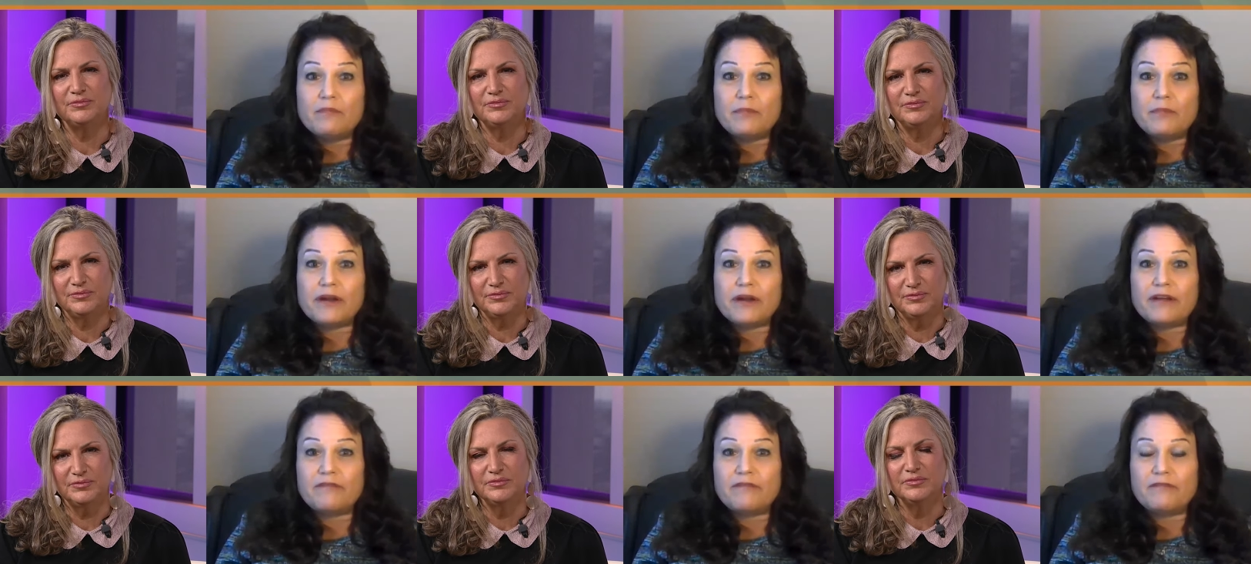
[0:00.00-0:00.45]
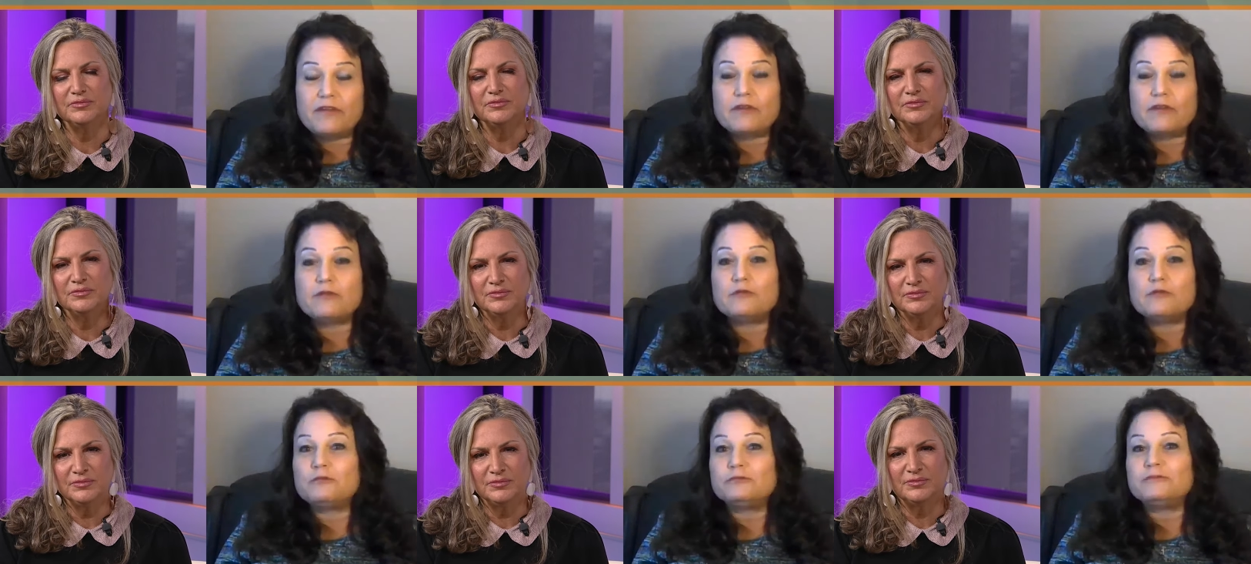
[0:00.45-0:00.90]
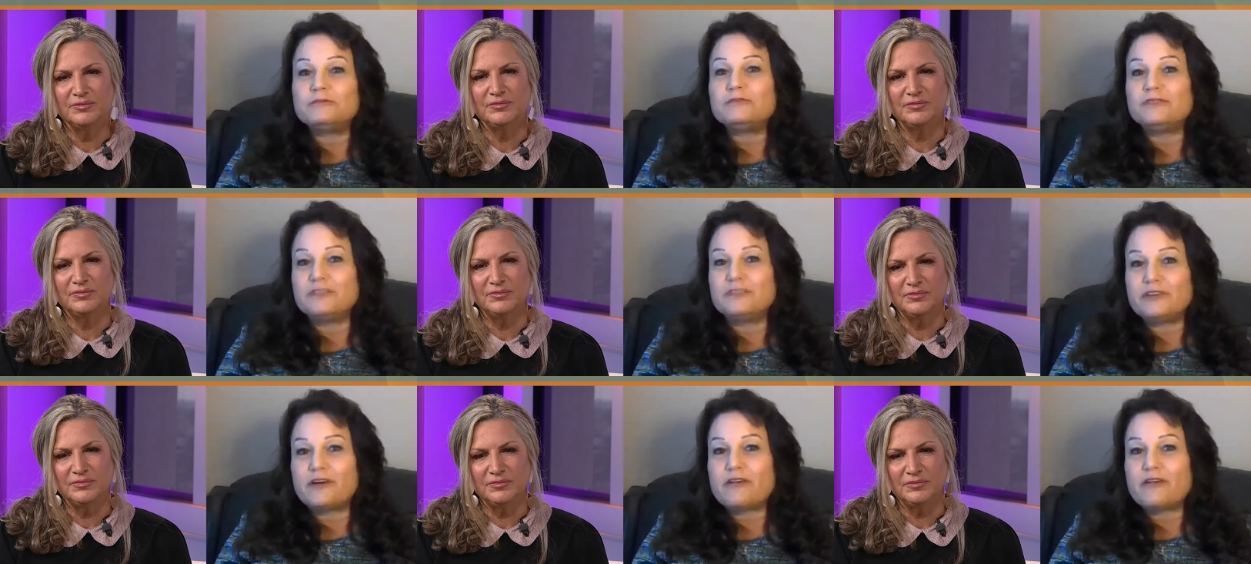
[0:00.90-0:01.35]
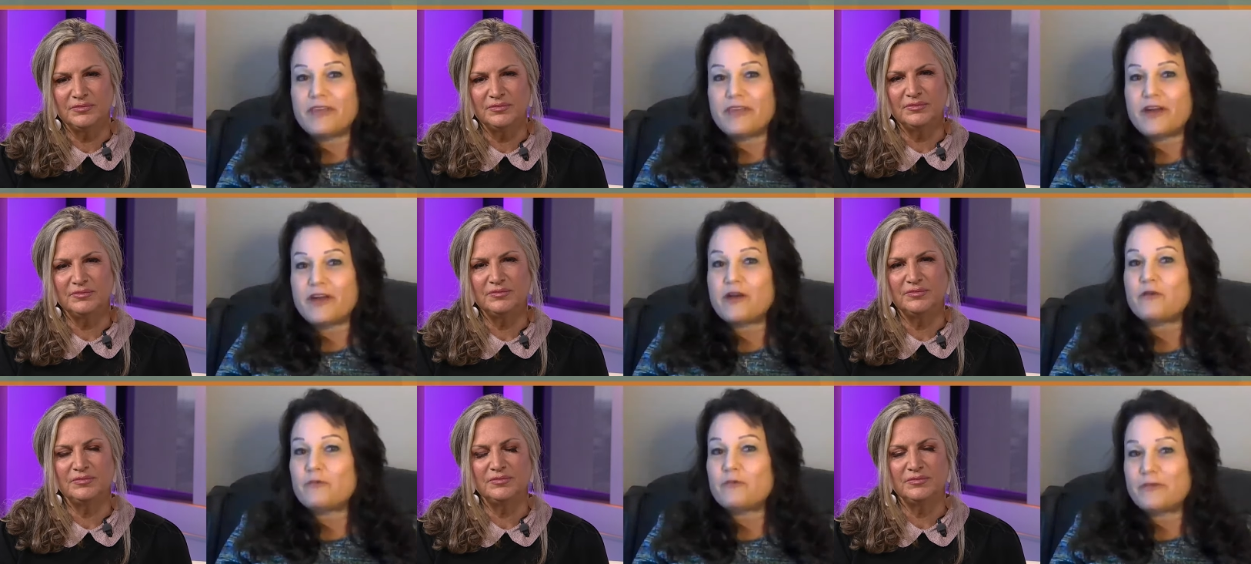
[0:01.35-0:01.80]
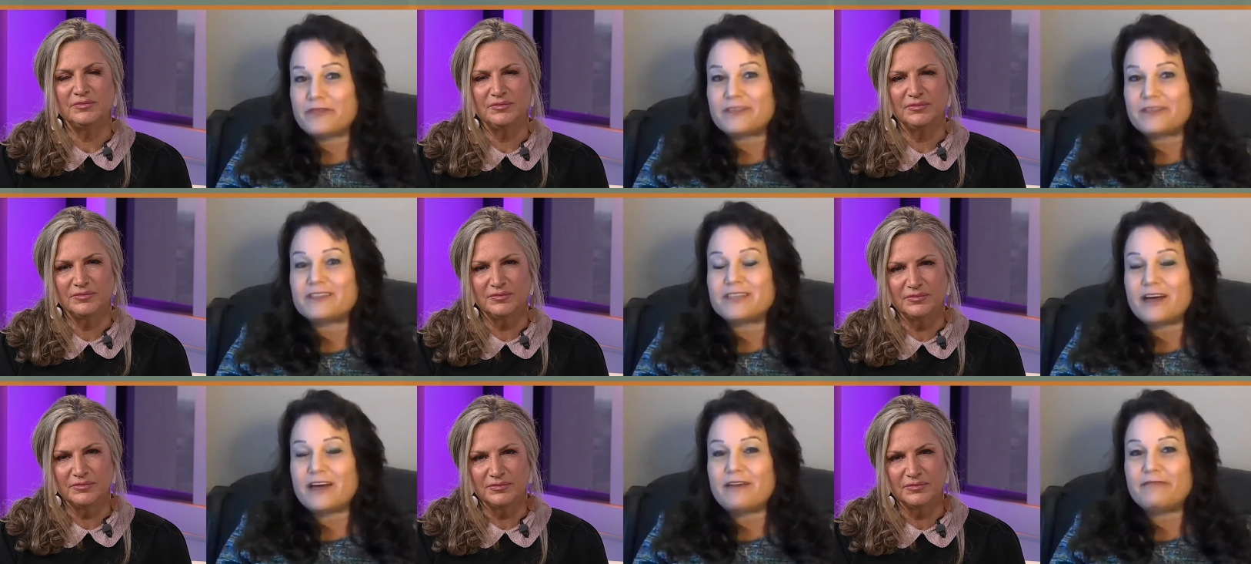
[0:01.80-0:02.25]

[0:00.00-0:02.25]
Speaker 1: But if you mm. are there with the